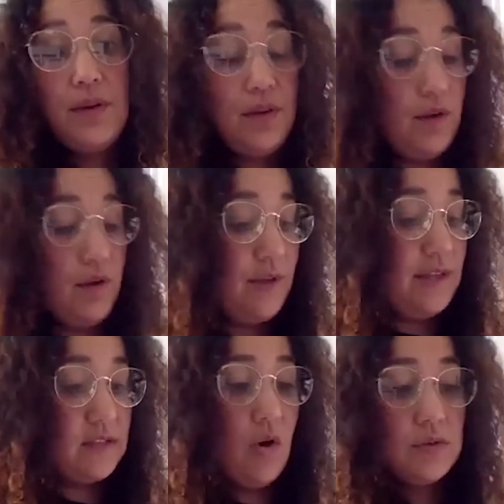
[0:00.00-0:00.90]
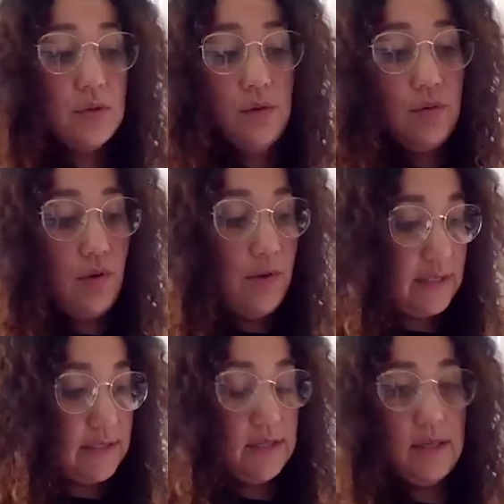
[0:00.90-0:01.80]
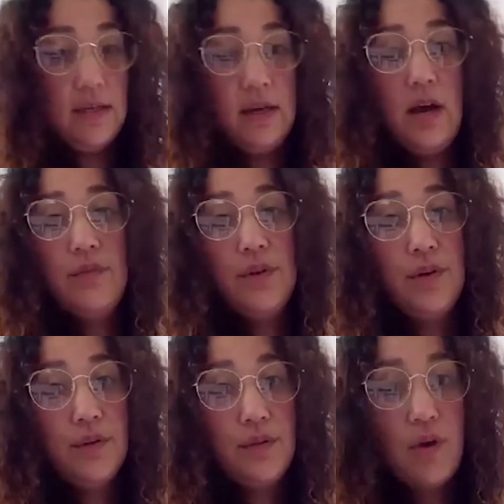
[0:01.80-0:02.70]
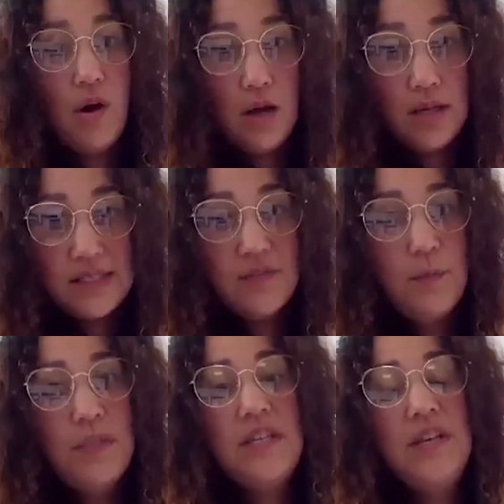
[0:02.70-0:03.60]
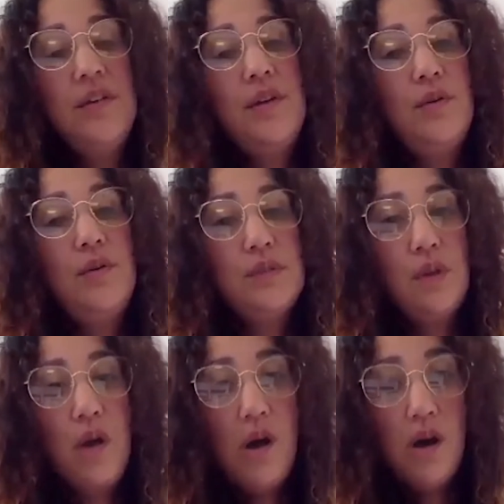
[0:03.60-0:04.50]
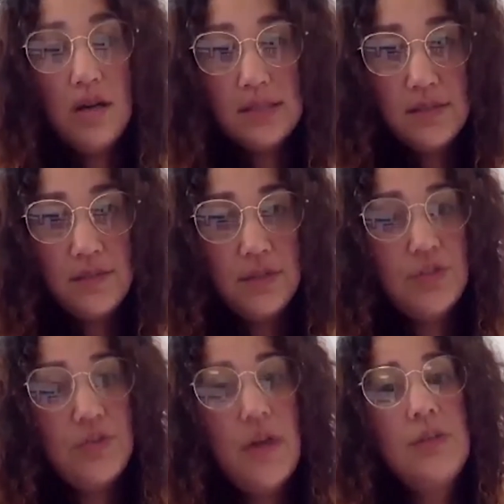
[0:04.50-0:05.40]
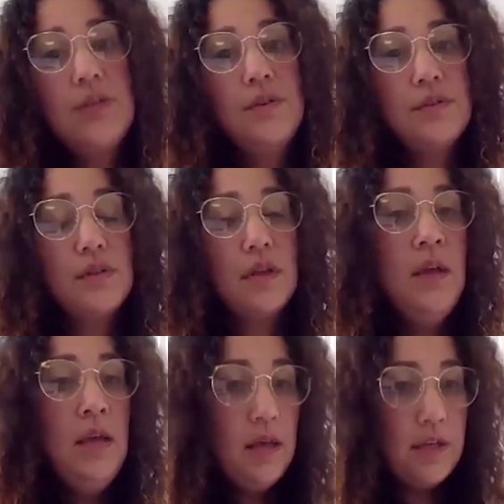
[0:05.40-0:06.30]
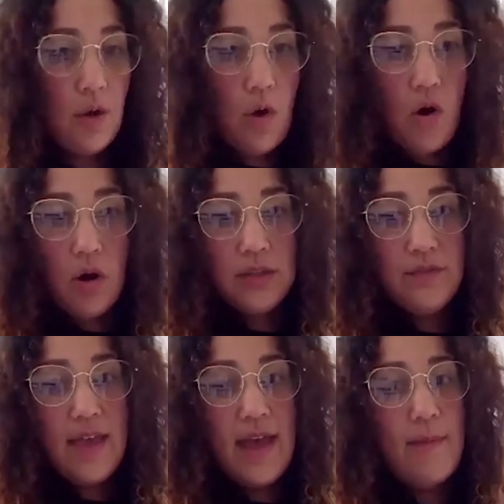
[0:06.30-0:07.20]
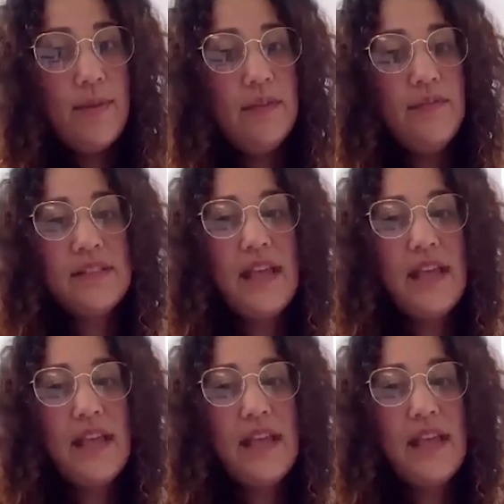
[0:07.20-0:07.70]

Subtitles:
it's also going to cover the costs of materials, the costs of instructors, all of that benefits,